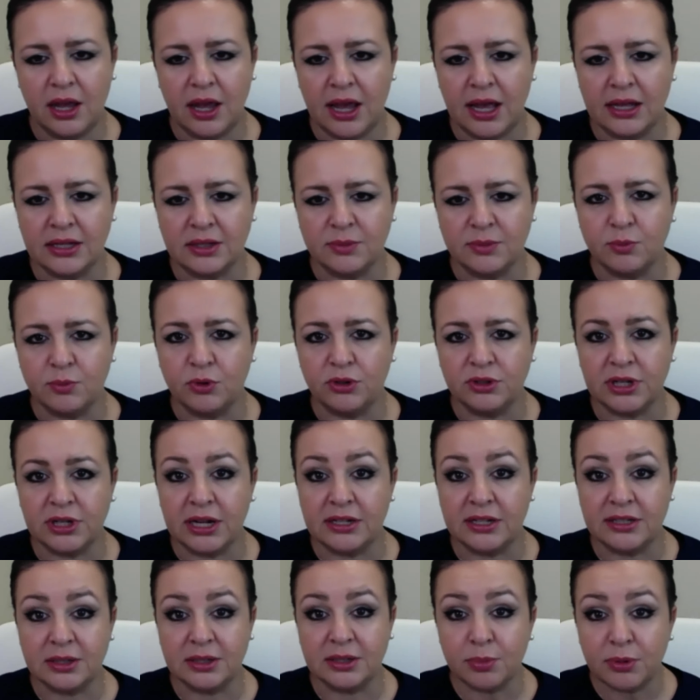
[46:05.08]
as
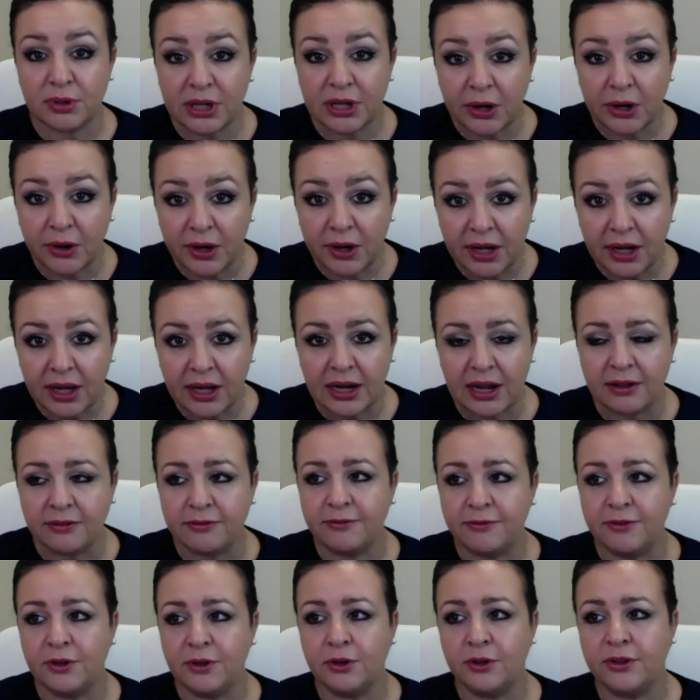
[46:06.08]
multidisciplinary. And I
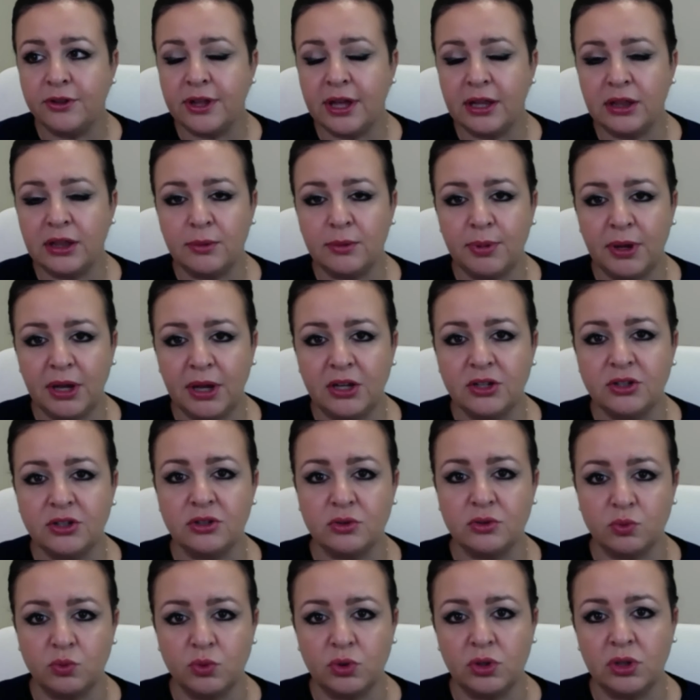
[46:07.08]
feel that the
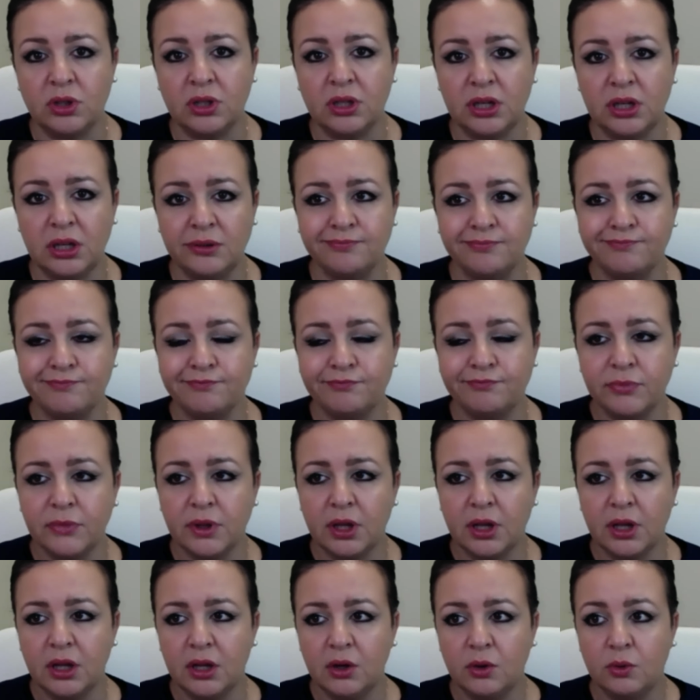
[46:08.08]
patients really,
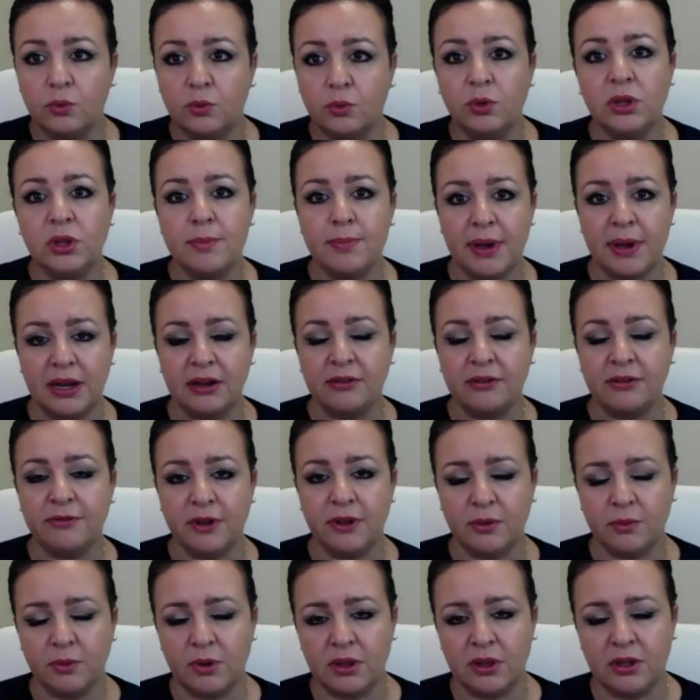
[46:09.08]
really
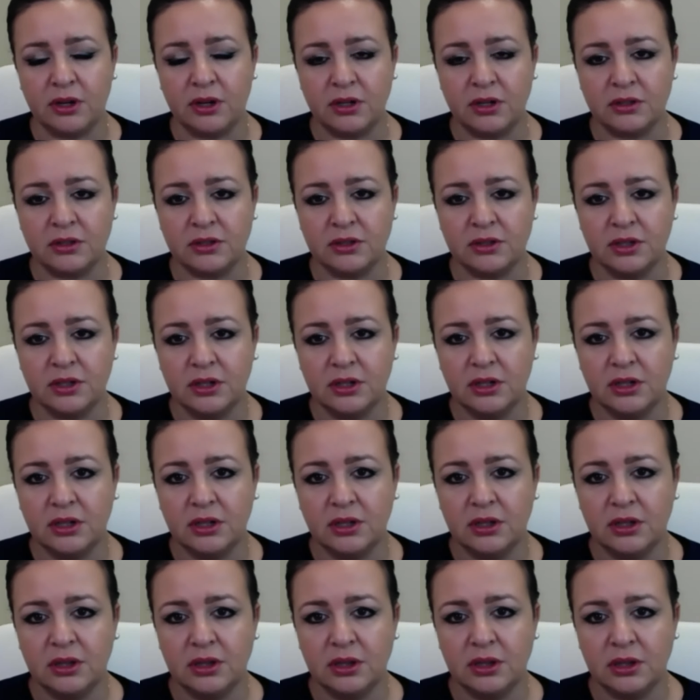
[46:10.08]
benefit when there's,
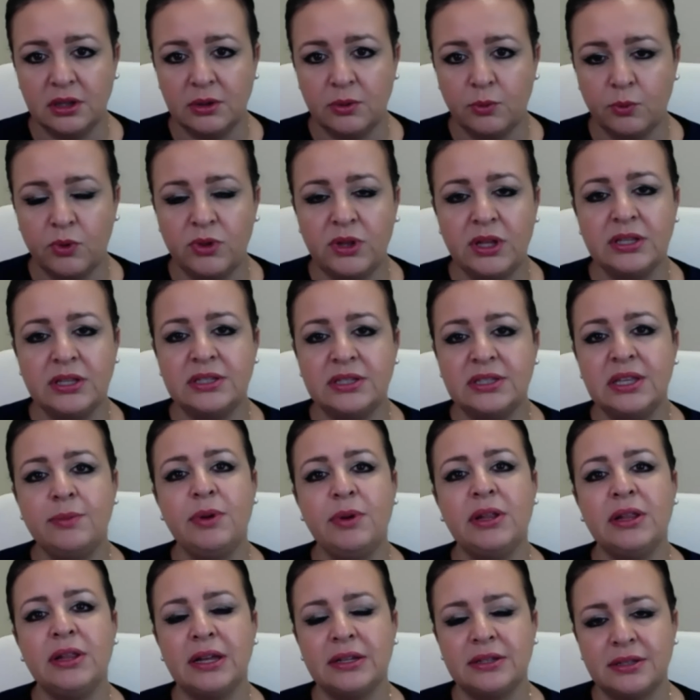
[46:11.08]
when they see
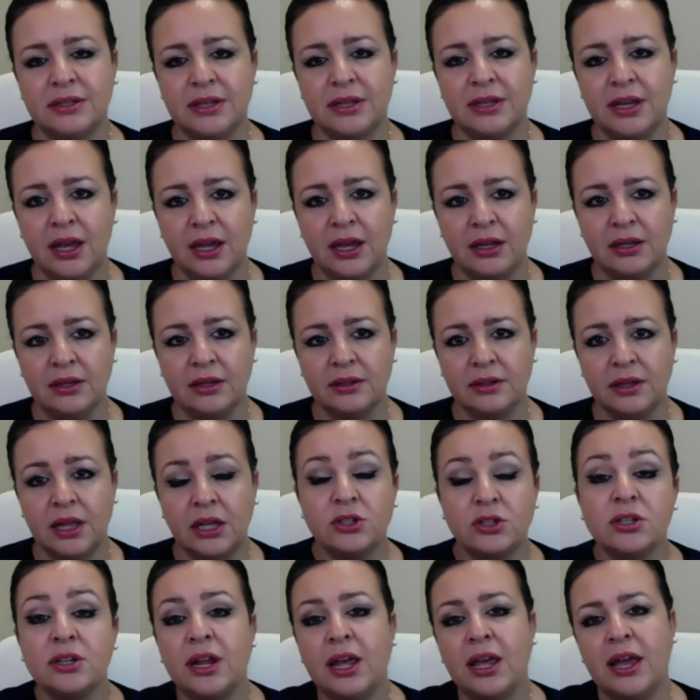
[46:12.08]
me, let's say,
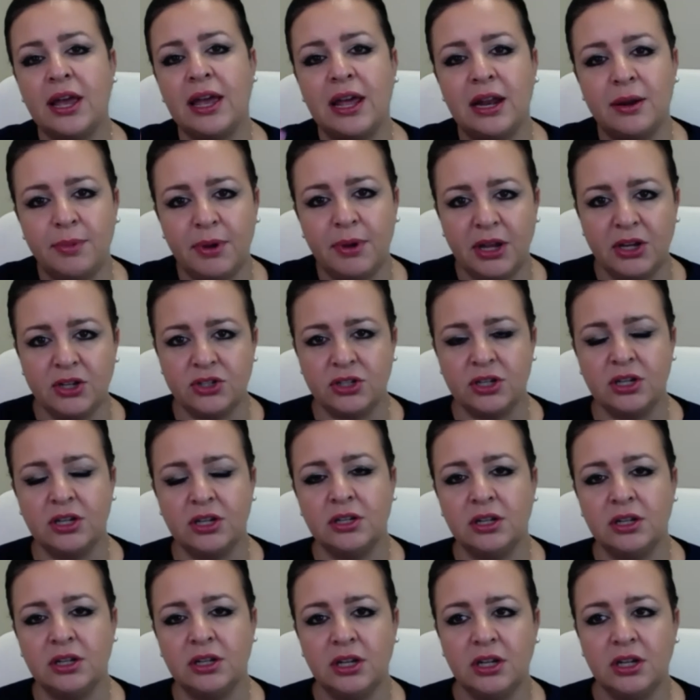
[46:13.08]
like today I had a
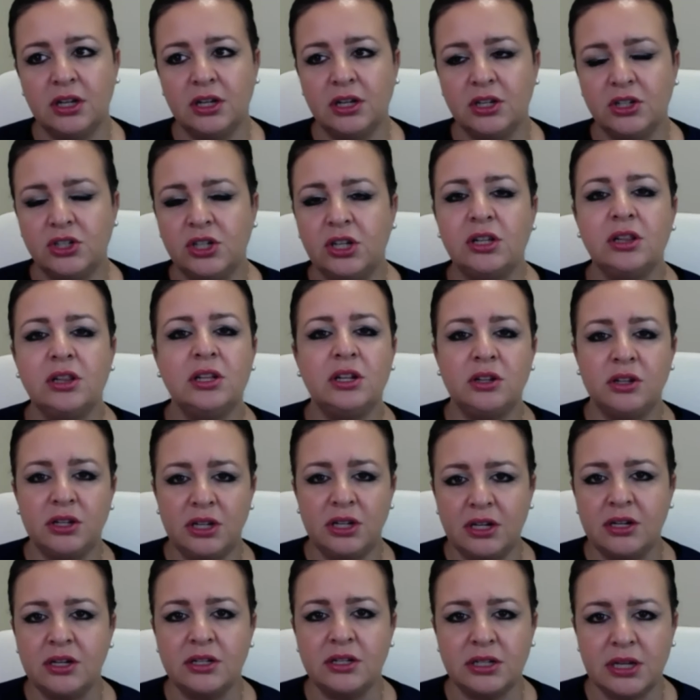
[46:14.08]
patient, she clearly
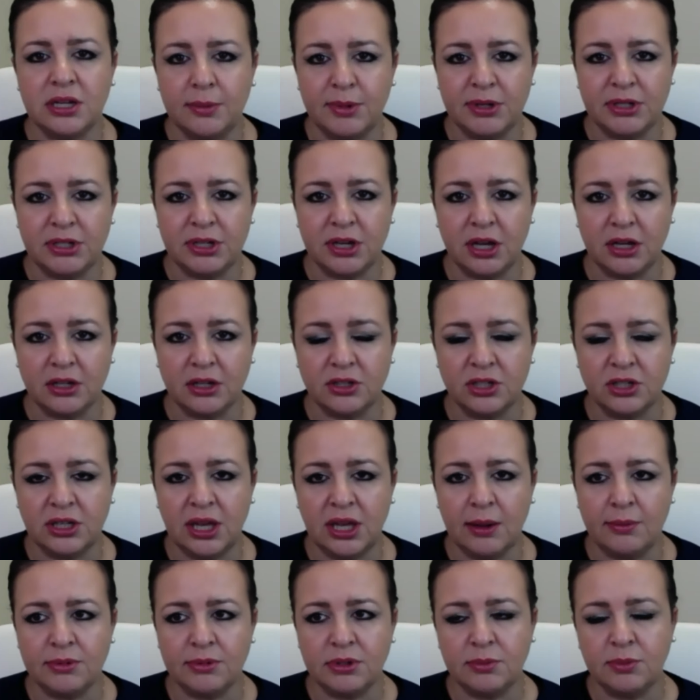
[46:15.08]
needed a tummy tuck. She
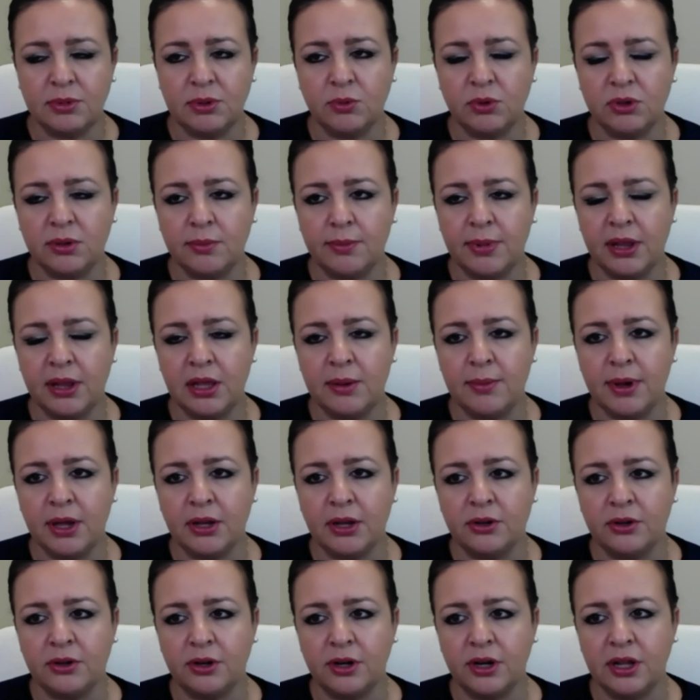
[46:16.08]
came to me with a belly
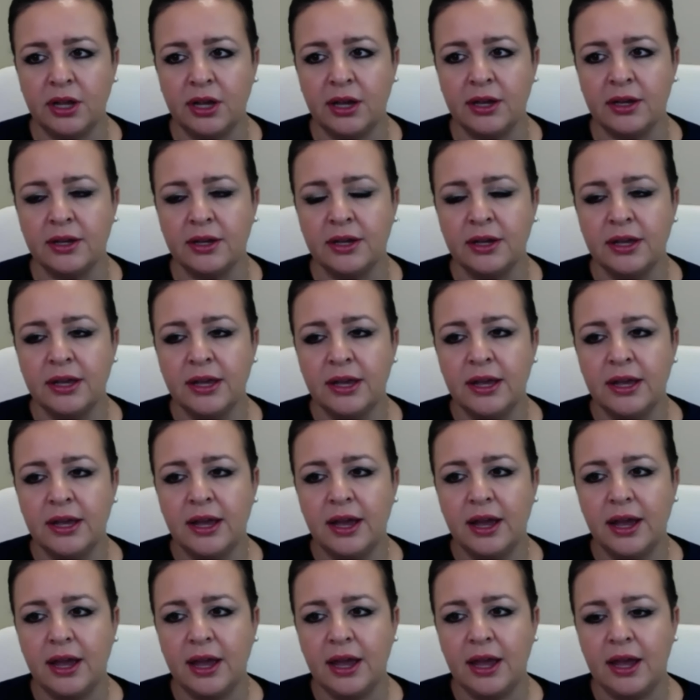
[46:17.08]
button hernia
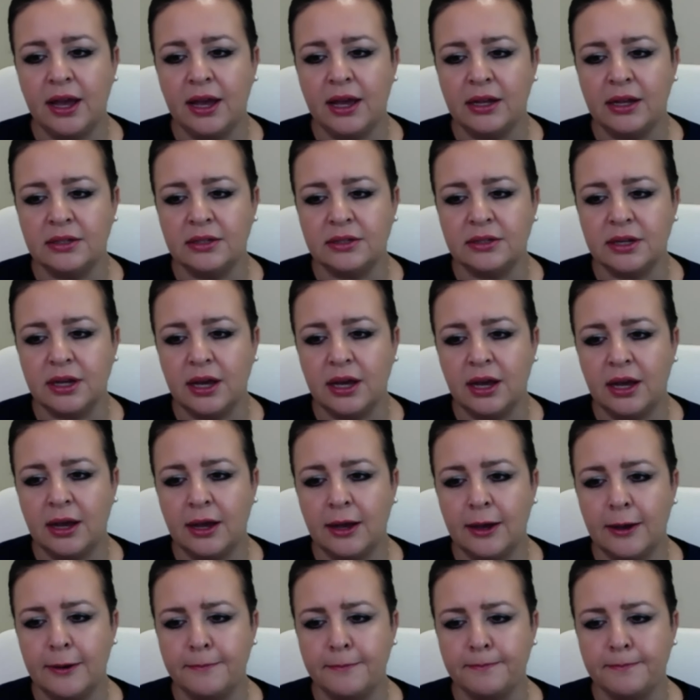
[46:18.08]
and,
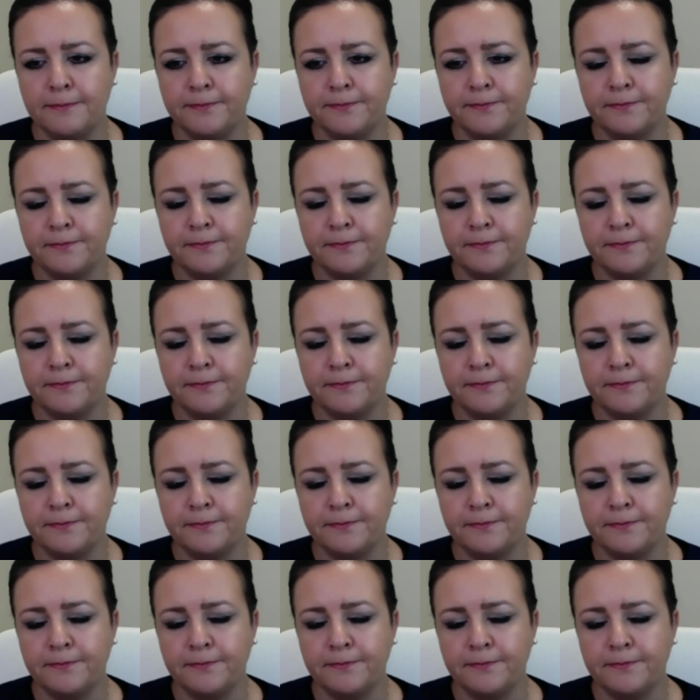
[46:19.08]
um,